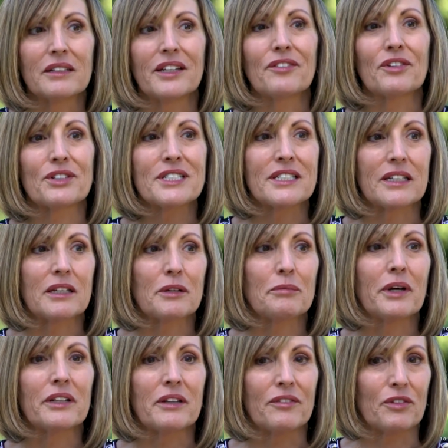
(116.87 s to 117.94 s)
I'll never see
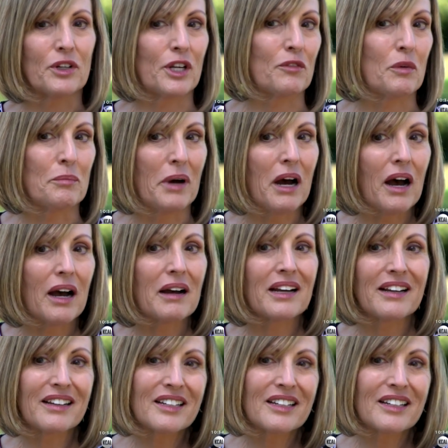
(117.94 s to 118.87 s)
him. I'll never give him a hug.